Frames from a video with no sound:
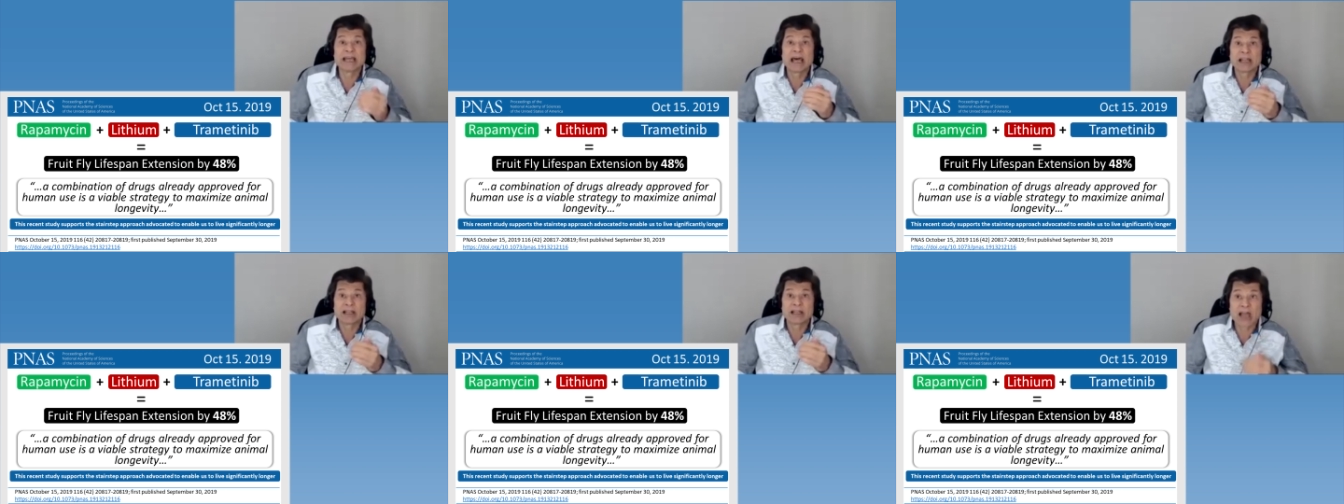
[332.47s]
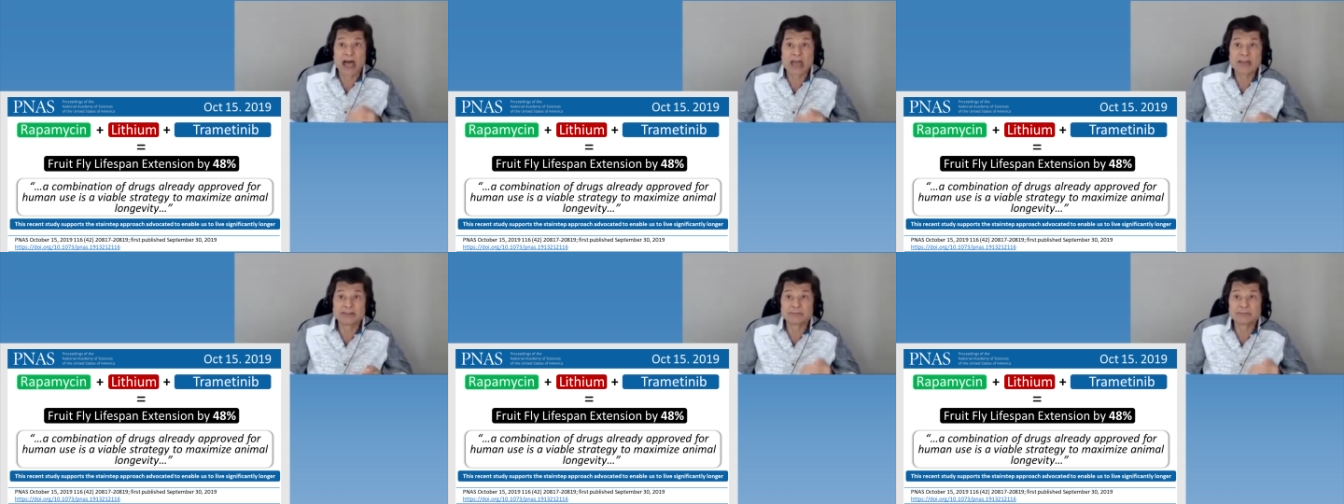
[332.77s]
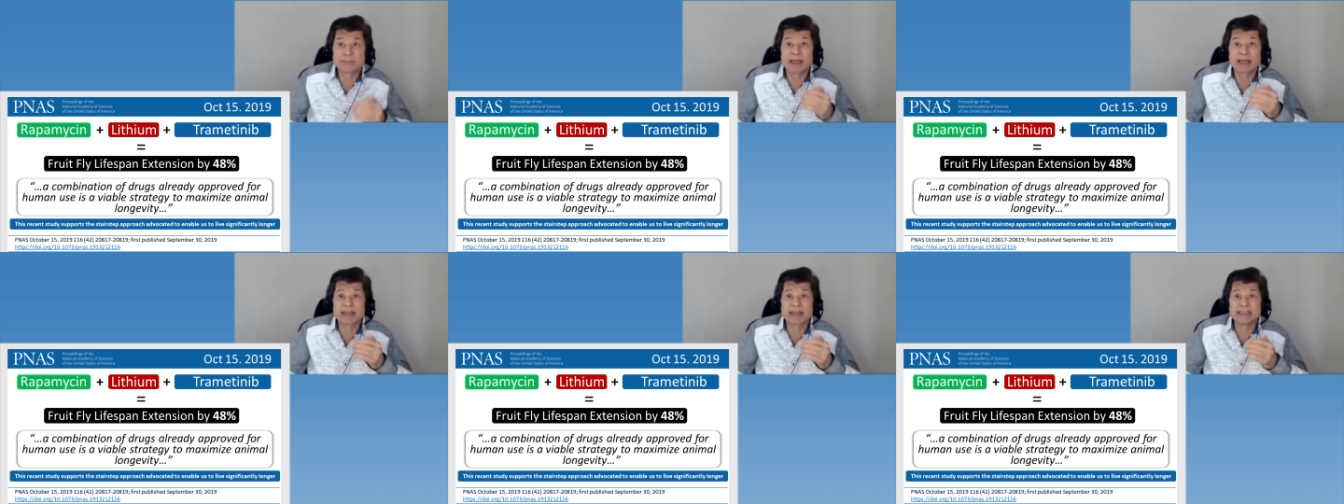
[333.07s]

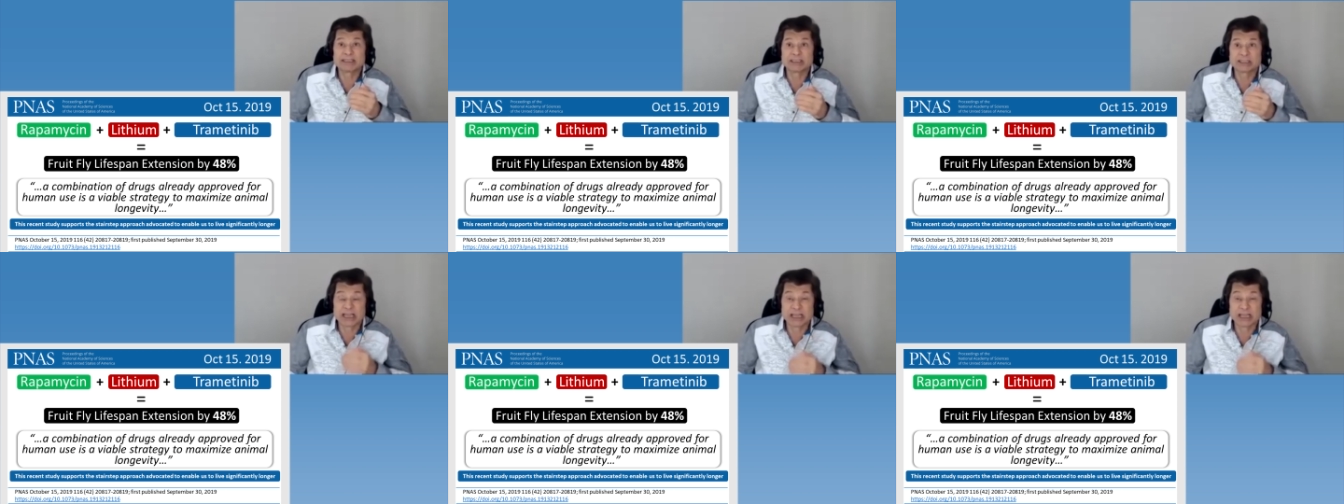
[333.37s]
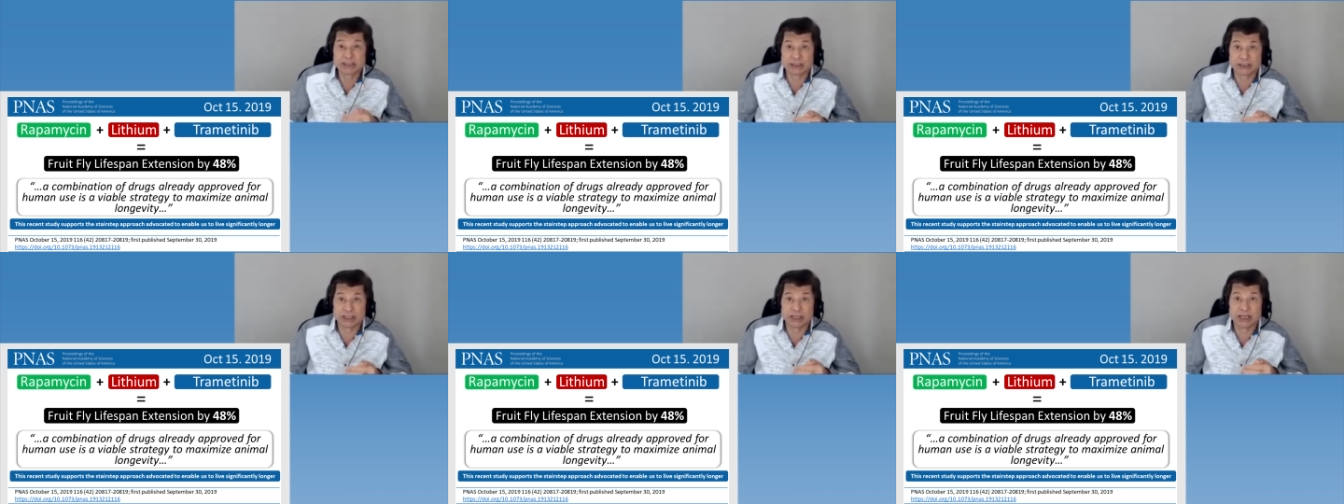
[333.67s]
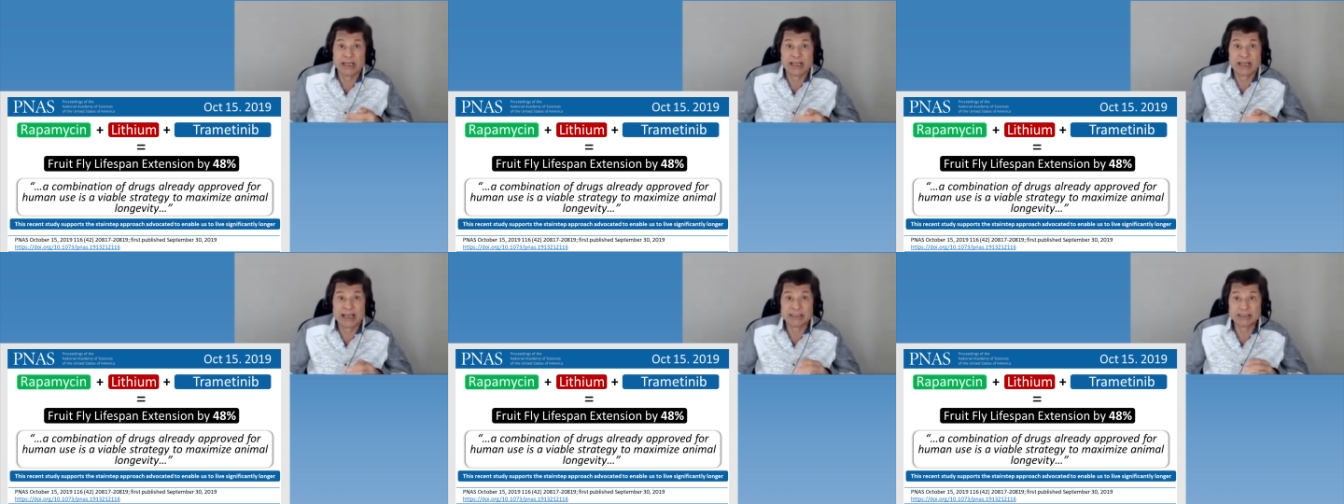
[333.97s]
lifespan extension.
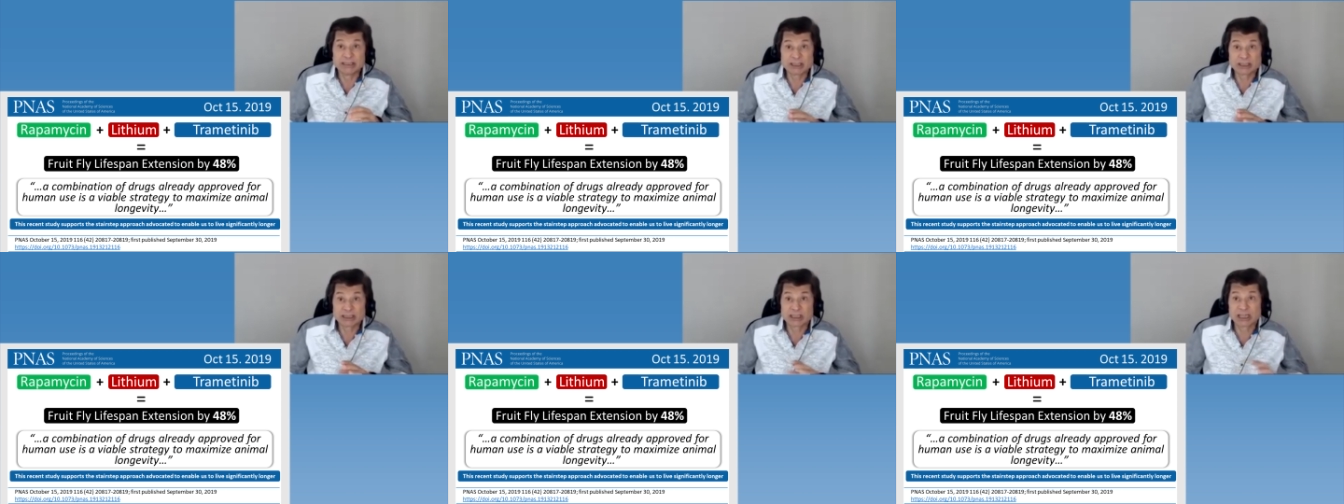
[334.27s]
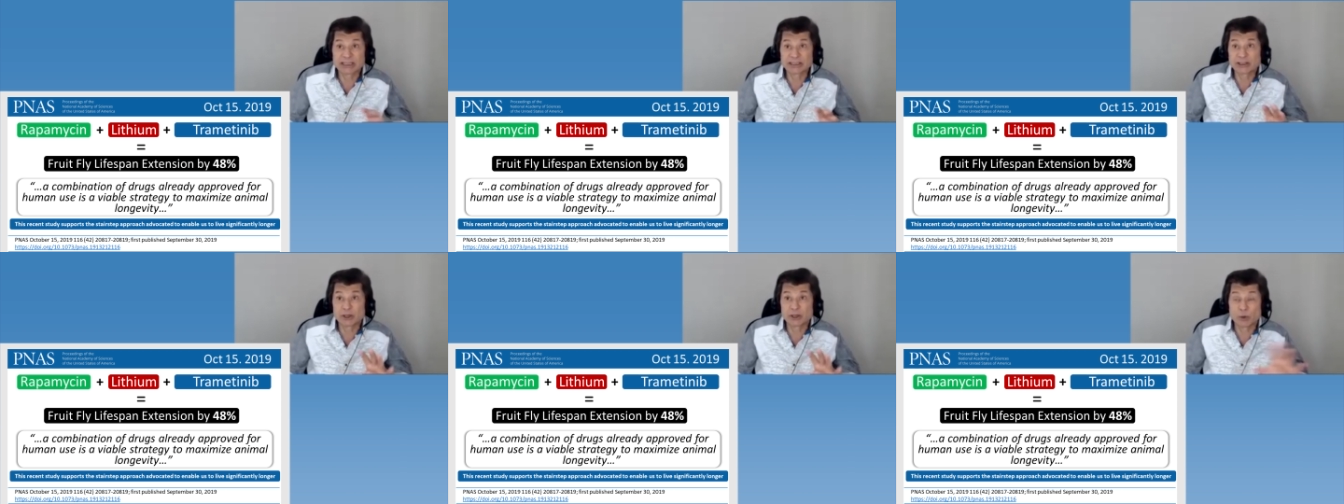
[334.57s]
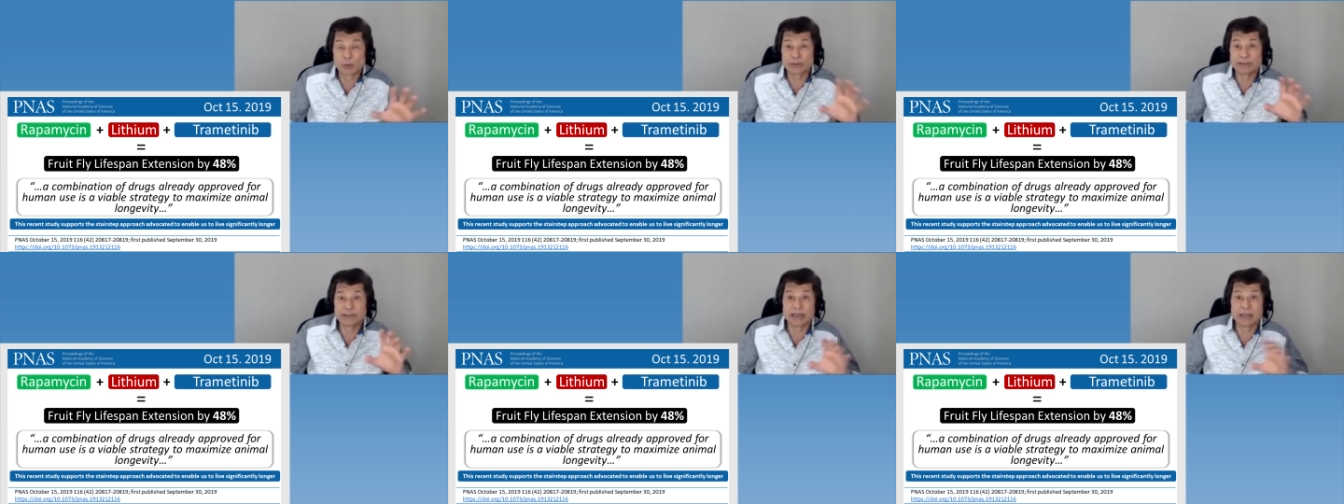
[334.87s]
And just to let you know
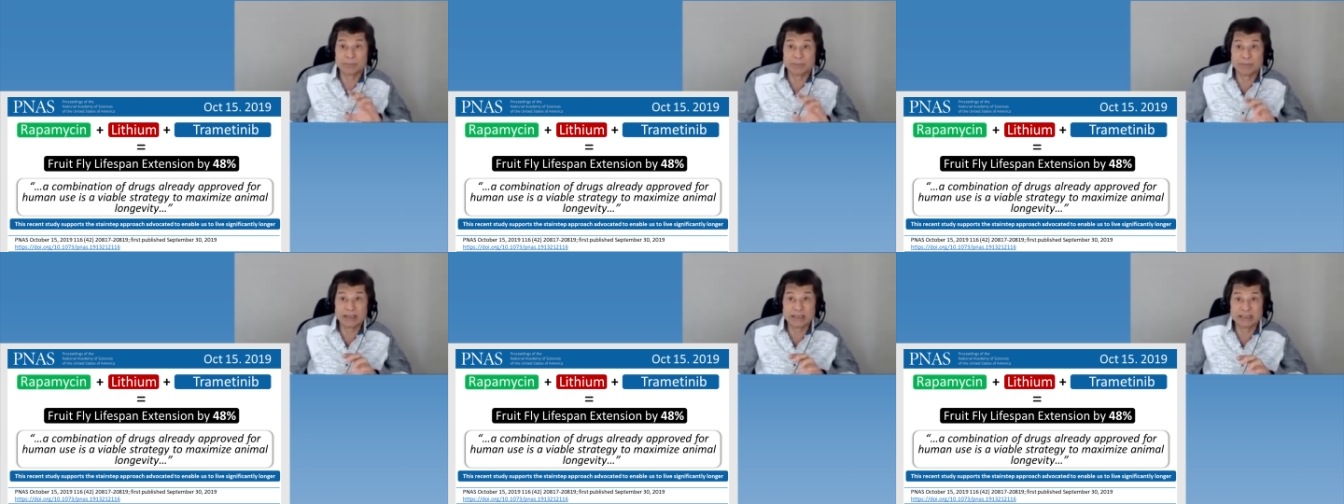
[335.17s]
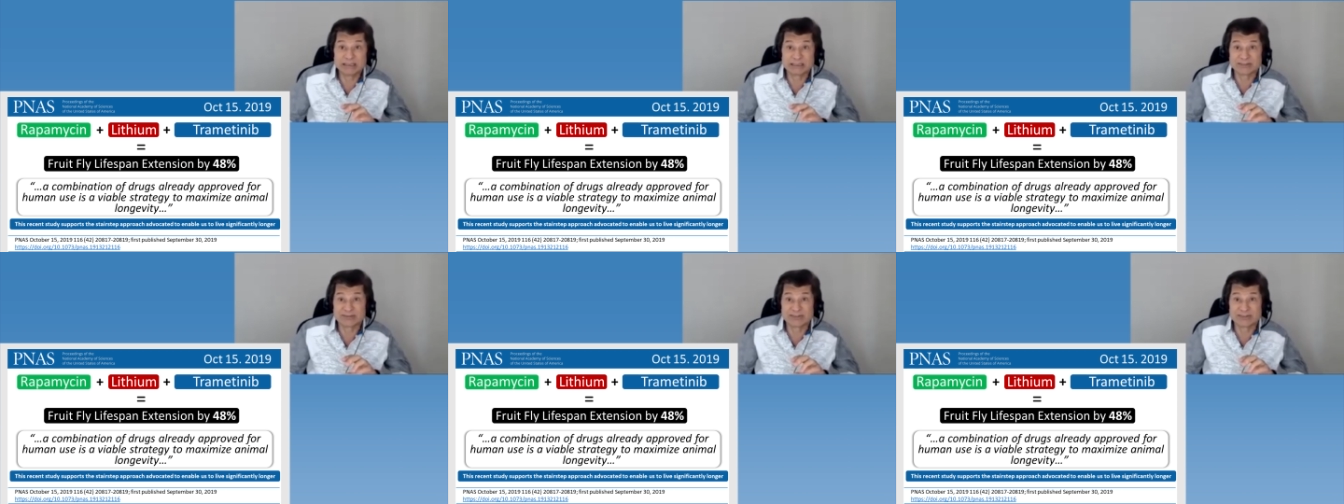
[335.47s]
what that means,